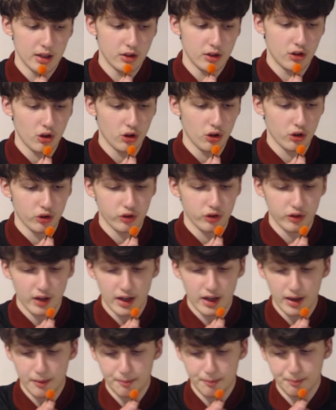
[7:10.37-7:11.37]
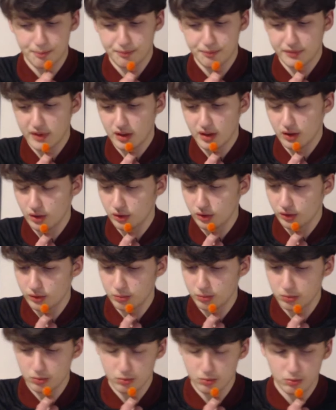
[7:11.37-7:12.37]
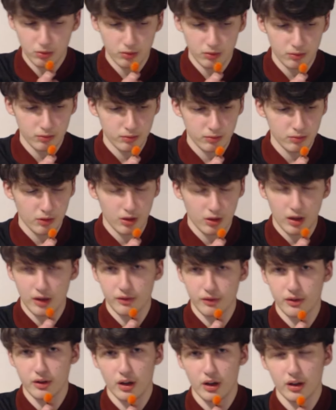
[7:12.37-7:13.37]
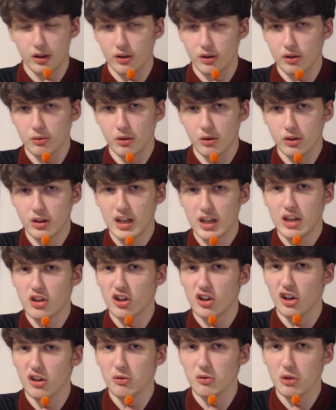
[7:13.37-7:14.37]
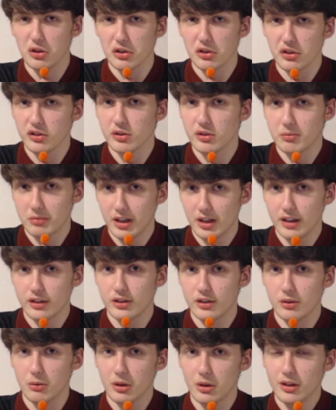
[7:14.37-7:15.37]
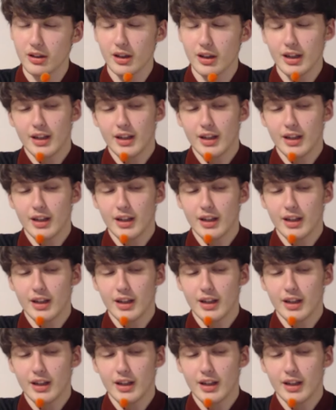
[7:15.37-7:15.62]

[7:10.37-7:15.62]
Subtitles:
those I don't know what decoy runs, that's the word